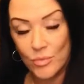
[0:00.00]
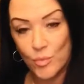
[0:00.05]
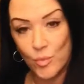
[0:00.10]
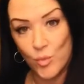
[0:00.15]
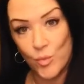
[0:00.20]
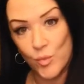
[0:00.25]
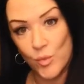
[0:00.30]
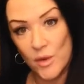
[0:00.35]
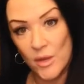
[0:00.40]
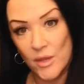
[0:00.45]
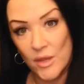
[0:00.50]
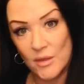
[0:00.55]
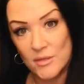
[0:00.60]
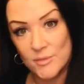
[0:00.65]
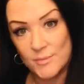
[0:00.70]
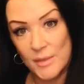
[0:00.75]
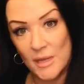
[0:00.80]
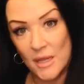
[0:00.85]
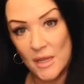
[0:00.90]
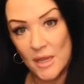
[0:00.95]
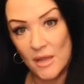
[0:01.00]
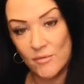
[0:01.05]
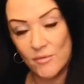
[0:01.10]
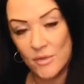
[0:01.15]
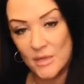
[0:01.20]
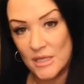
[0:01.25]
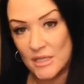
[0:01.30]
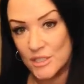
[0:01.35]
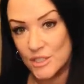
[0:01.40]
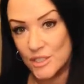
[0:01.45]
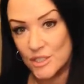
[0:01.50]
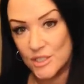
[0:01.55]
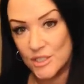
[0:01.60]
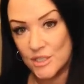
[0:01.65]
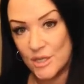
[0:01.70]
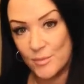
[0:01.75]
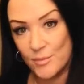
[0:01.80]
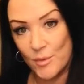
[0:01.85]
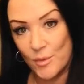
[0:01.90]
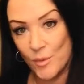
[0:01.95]
where there's been a love
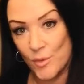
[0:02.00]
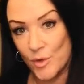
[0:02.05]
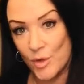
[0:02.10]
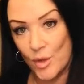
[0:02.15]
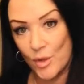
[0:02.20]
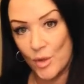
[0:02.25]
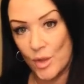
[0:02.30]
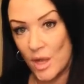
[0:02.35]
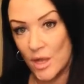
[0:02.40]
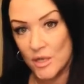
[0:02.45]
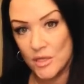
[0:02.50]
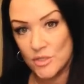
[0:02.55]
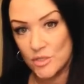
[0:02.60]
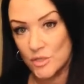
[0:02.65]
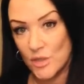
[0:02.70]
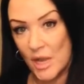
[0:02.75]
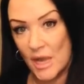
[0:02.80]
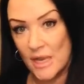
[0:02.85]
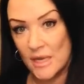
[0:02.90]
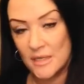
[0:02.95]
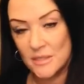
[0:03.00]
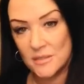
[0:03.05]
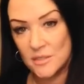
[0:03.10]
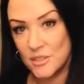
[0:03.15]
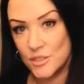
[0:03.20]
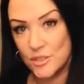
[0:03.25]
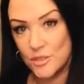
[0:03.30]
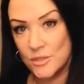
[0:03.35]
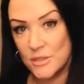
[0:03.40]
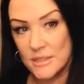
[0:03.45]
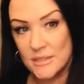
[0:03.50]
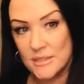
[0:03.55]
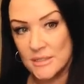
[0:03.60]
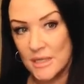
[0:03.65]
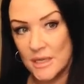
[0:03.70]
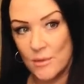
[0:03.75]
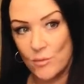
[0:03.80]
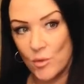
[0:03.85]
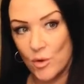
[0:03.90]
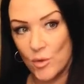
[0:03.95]
relationship and we're no longer trying to do this
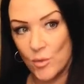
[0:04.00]
anymore.